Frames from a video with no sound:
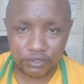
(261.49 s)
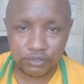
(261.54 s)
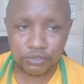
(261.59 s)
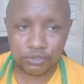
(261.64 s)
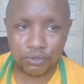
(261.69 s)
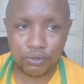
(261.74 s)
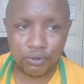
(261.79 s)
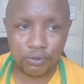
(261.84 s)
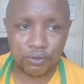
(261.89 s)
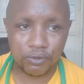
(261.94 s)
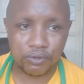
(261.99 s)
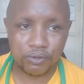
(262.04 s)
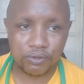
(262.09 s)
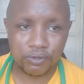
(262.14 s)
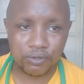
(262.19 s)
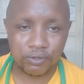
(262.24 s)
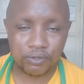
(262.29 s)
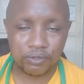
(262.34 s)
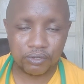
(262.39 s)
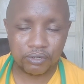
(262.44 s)
throw,
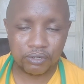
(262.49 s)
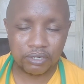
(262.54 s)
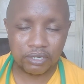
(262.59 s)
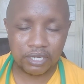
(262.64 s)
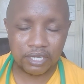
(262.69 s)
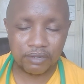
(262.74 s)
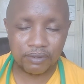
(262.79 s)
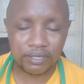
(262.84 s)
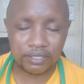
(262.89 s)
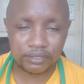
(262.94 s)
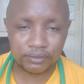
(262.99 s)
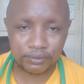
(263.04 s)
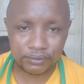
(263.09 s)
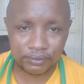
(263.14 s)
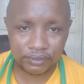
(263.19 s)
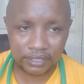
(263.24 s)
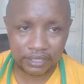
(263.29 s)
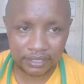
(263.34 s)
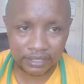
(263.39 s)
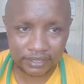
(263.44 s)
I want you to
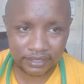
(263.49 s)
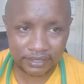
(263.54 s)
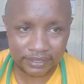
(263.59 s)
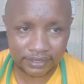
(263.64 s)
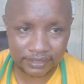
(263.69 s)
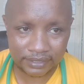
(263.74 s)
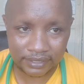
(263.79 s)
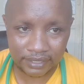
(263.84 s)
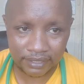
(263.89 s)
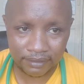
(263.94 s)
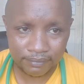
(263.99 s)
get this,